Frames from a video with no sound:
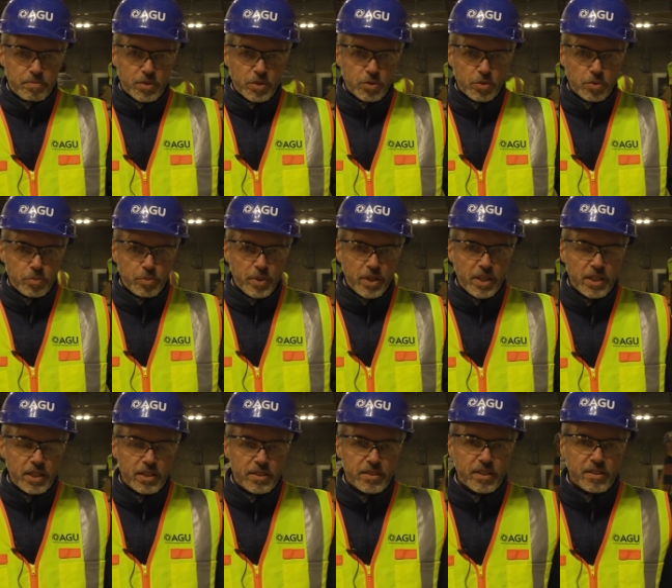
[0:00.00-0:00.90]
to
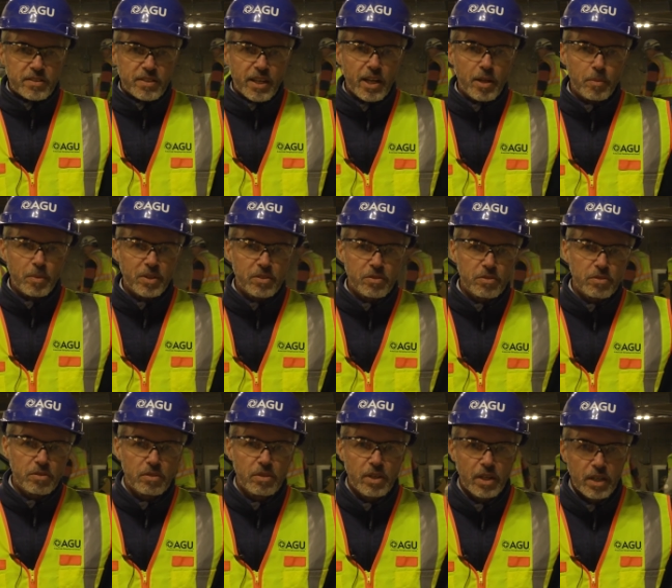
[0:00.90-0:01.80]
be sustainable,
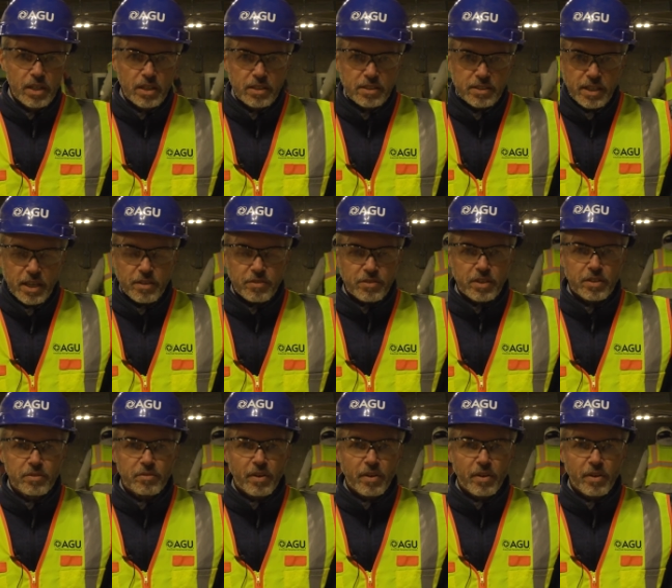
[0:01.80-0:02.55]
to save the